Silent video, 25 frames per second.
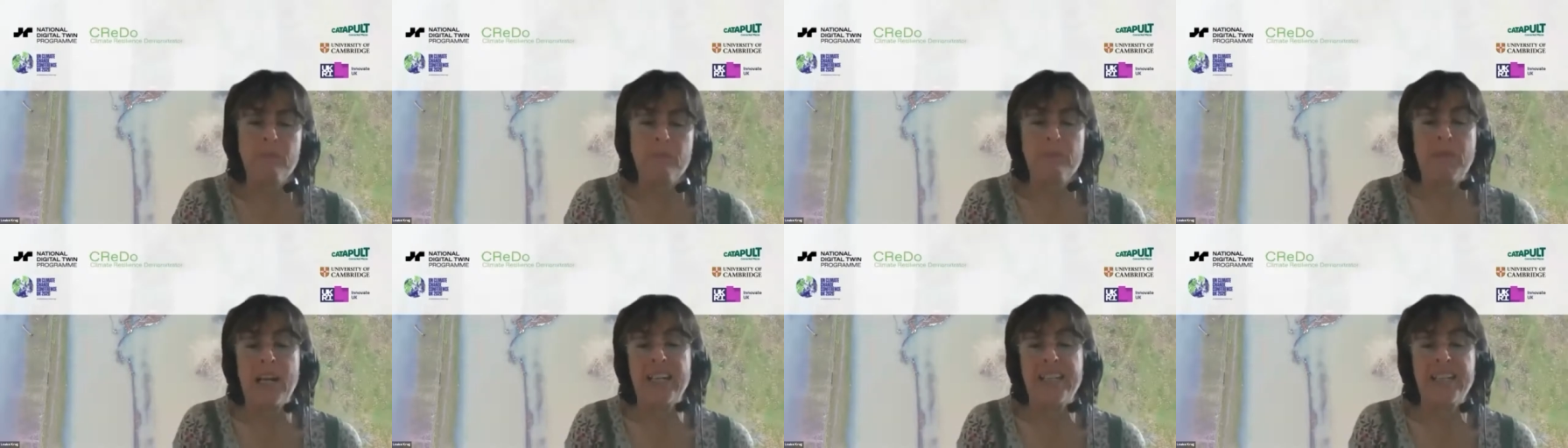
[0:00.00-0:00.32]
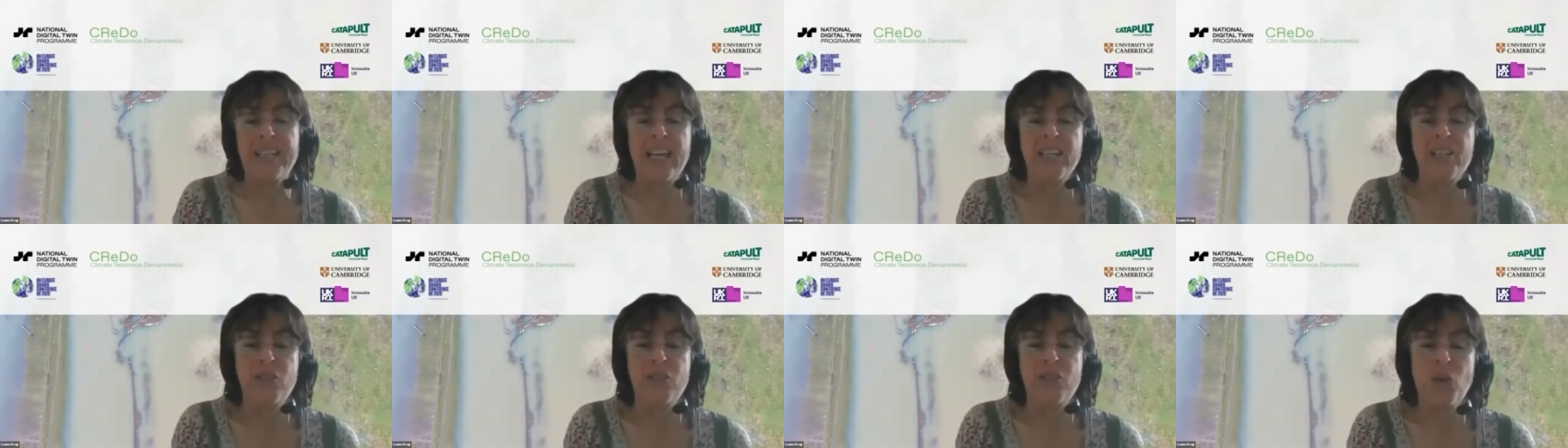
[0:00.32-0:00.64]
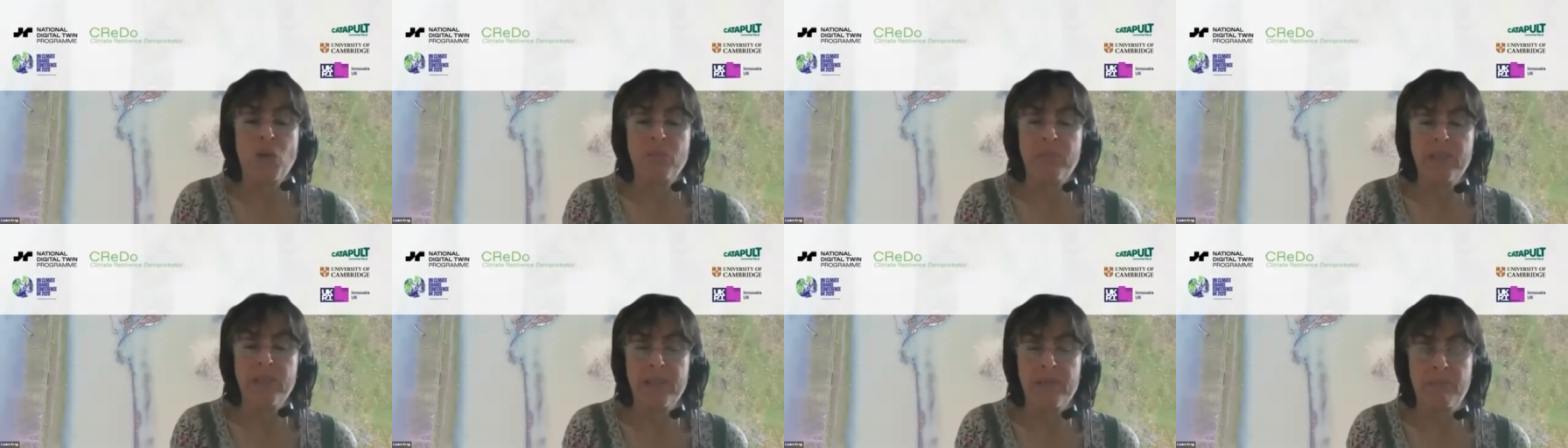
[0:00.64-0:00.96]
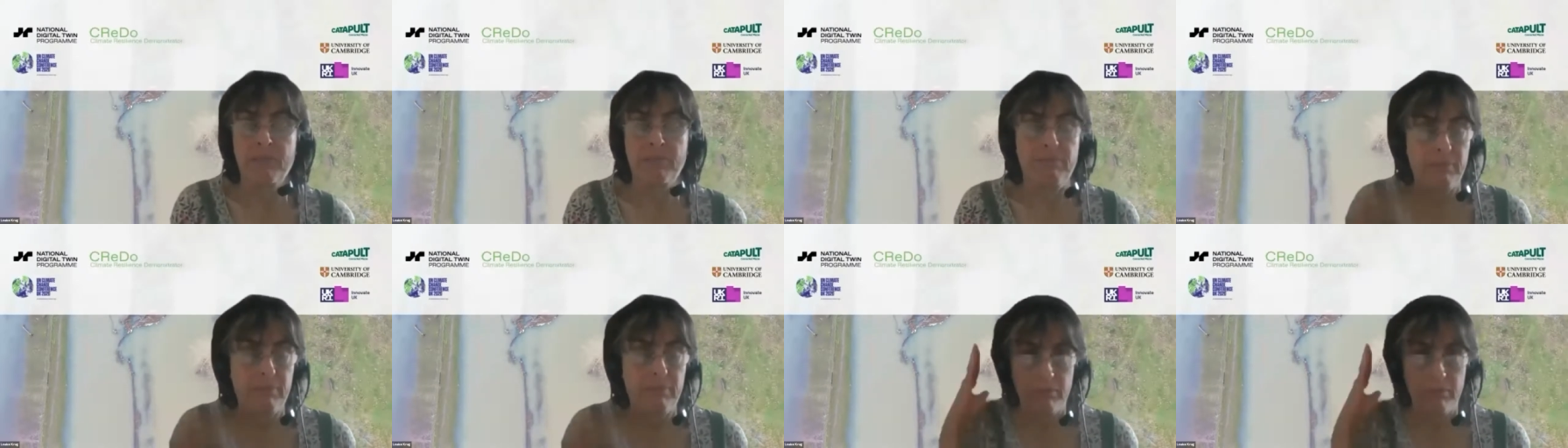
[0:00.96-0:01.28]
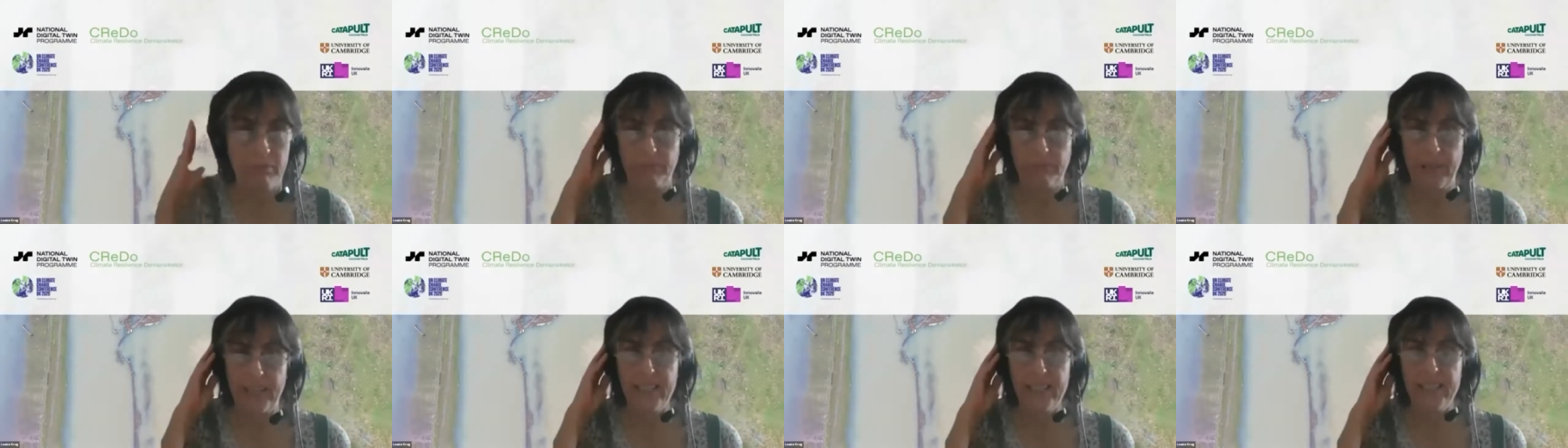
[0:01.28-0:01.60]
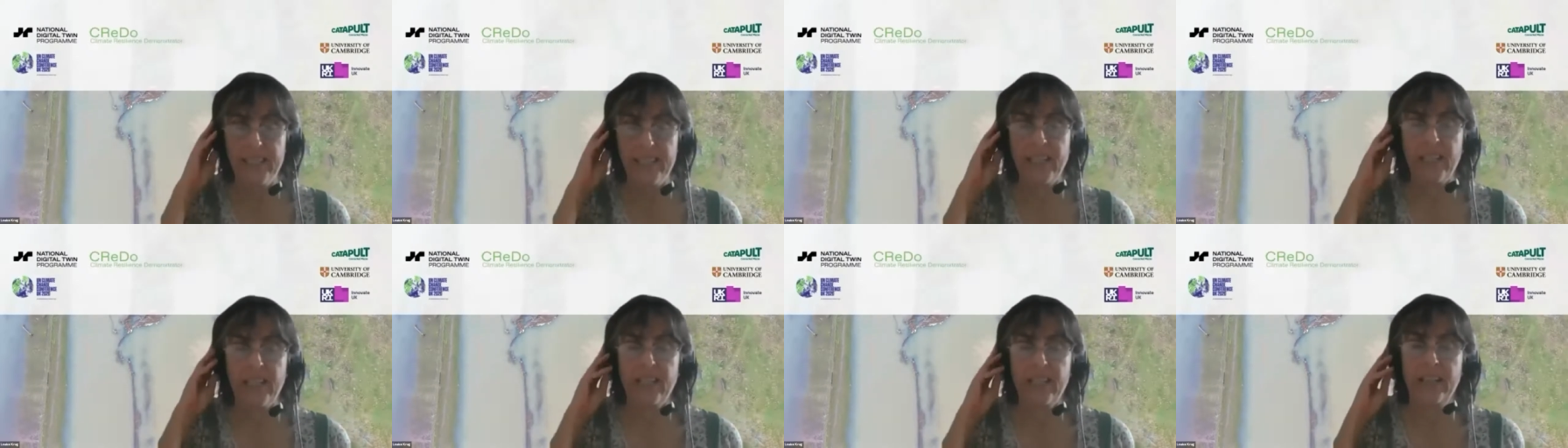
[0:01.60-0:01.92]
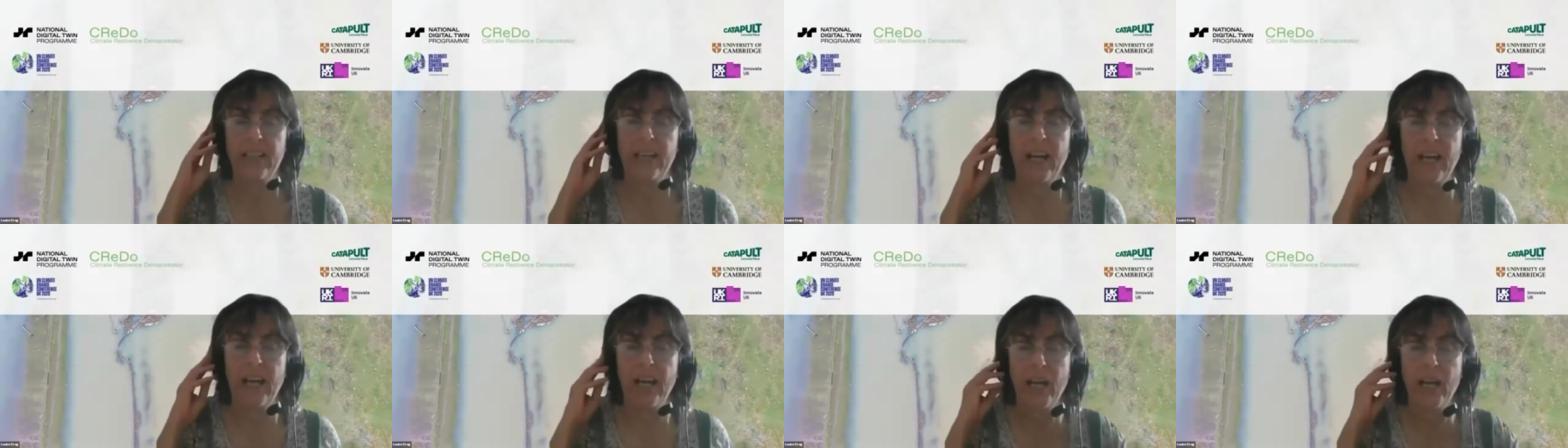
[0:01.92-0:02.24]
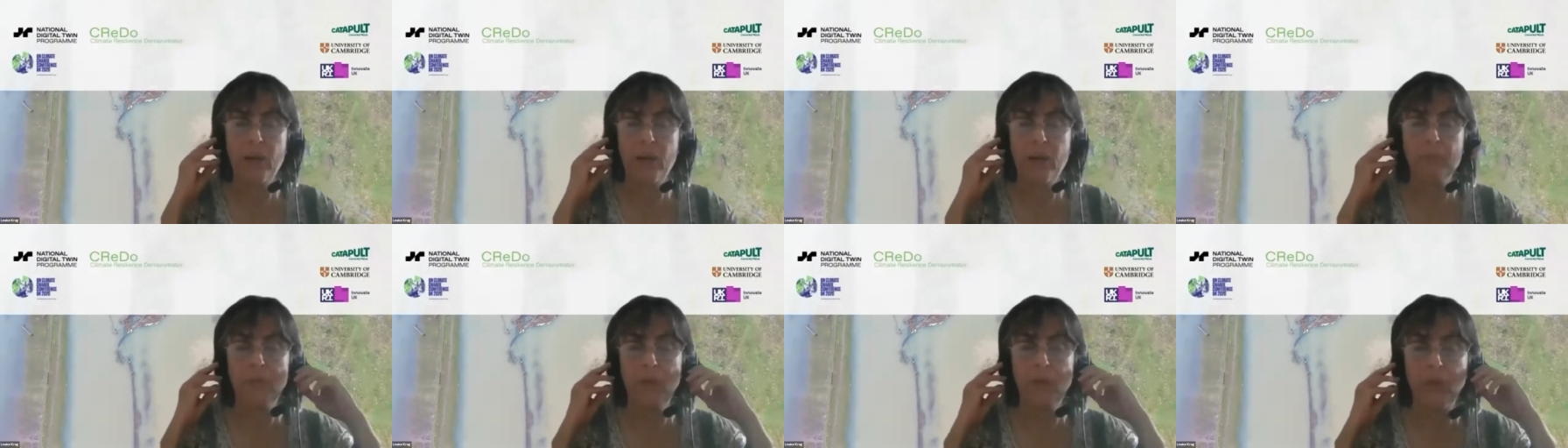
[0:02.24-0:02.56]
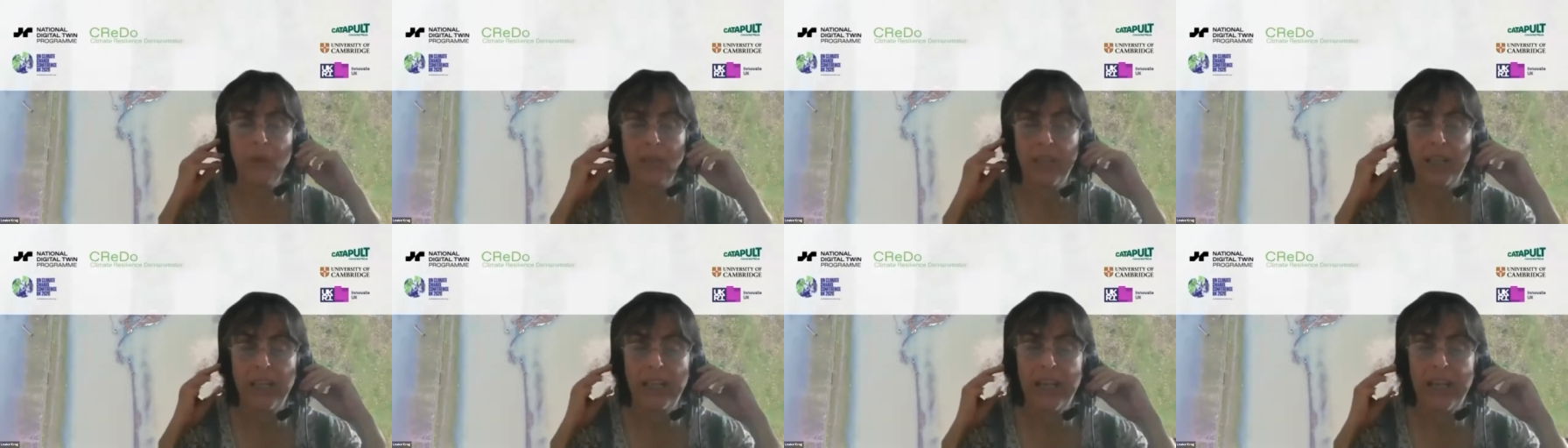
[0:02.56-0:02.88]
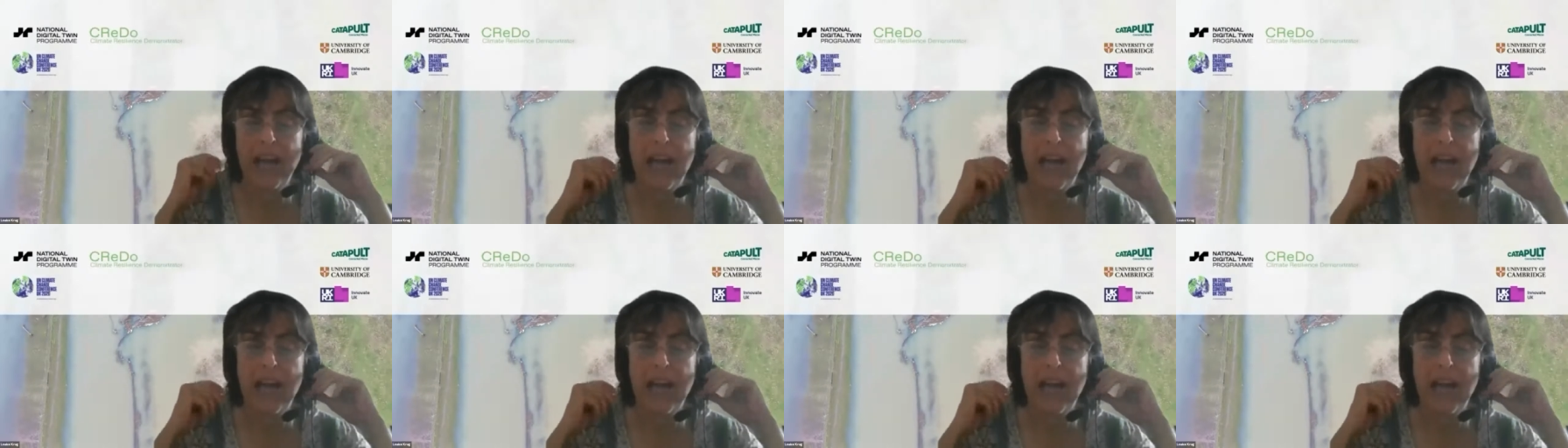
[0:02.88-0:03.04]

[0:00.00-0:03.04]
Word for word: my day job is basically um, looking